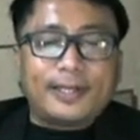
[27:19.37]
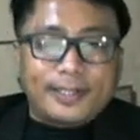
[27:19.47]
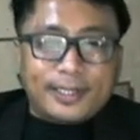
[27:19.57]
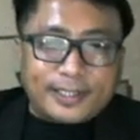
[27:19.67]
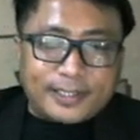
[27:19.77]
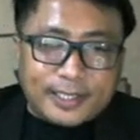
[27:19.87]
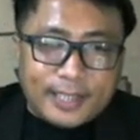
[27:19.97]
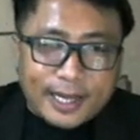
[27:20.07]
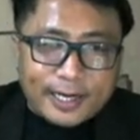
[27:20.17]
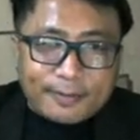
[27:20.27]
This is a
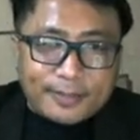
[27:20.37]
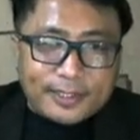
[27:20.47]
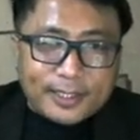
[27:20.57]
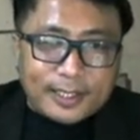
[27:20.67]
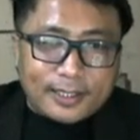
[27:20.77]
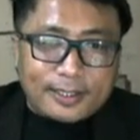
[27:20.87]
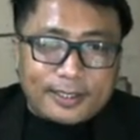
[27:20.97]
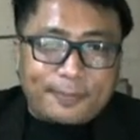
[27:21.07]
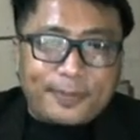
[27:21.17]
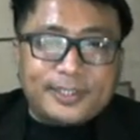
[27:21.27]
diagrammatical
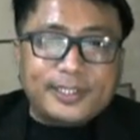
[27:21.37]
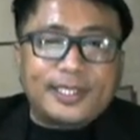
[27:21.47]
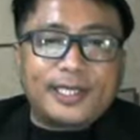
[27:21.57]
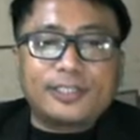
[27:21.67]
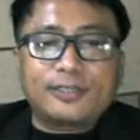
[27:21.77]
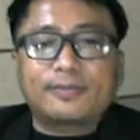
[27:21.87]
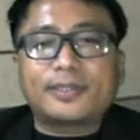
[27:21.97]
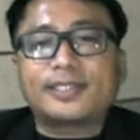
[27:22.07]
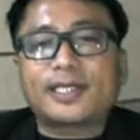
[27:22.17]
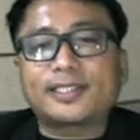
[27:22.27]
representation of
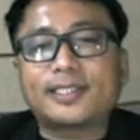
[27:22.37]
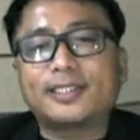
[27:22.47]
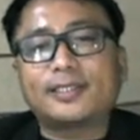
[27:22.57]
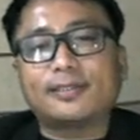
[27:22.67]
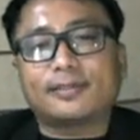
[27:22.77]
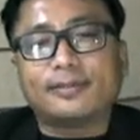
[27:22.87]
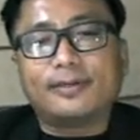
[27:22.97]
the succession,